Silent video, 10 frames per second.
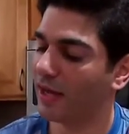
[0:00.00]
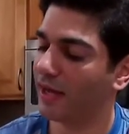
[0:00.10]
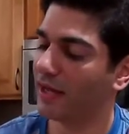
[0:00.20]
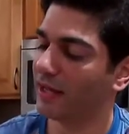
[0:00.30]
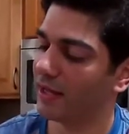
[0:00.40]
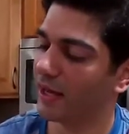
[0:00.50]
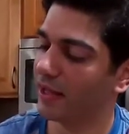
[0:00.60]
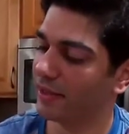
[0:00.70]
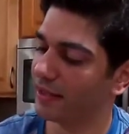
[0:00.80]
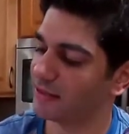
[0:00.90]
I
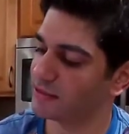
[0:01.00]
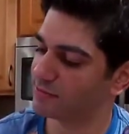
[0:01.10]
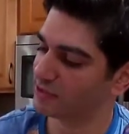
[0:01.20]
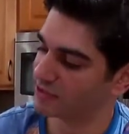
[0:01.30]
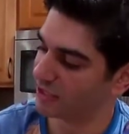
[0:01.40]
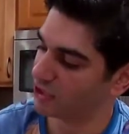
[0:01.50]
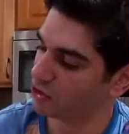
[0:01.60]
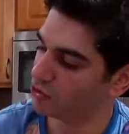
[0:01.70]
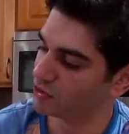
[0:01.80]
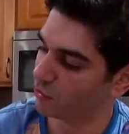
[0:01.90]
like this, because I could
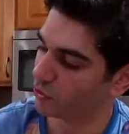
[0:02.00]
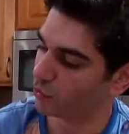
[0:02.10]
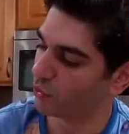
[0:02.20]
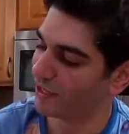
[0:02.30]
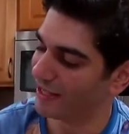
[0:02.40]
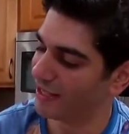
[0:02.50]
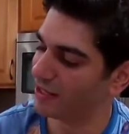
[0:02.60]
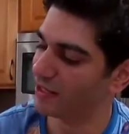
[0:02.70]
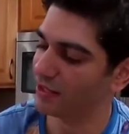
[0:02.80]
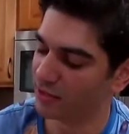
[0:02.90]
use it with one
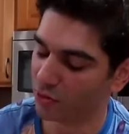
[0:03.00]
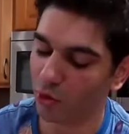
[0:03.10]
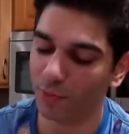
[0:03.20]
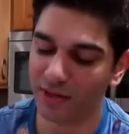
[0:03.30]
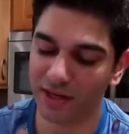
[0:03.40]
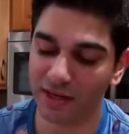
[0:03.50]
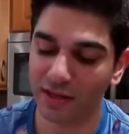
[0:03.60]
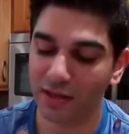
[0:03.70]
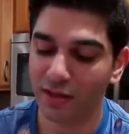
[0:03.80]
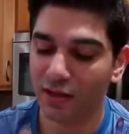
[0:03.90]
hand and then open it
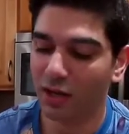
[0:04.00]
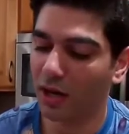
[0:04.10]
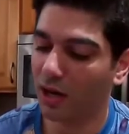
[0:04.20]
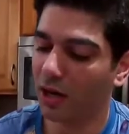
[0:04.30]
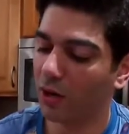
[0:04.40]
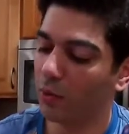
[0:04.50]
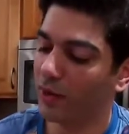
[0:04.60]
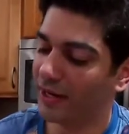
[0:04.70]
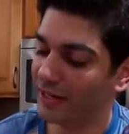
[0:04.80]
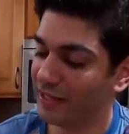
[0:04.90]

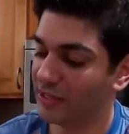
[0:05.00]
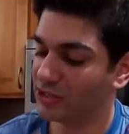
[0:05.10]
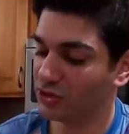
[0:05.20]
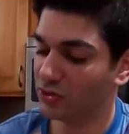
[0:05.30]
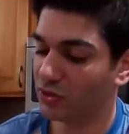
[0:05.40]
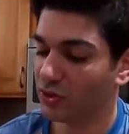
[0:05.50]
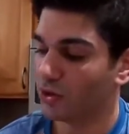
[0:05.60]
when I need to.